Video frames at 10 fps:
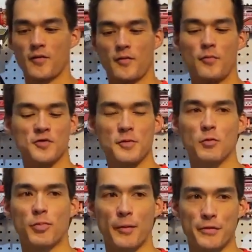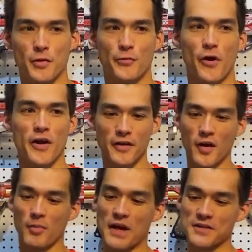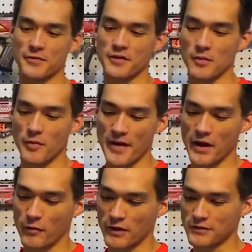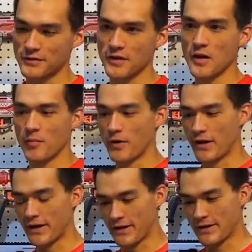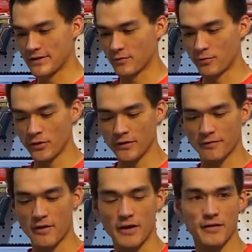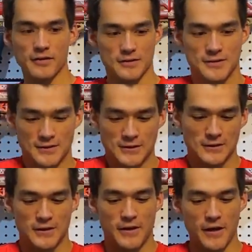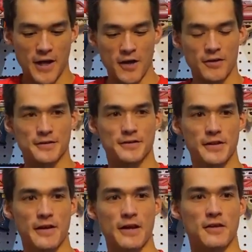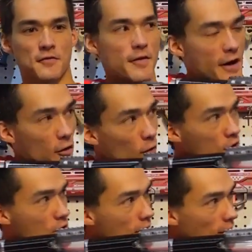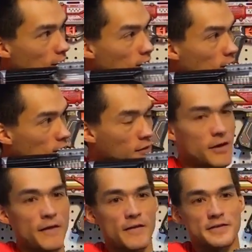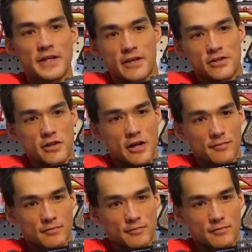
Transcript: Most people probably don't run a blaster with double mag wells, but it is really fun. And you can see that you can fire one shot, then the second shot.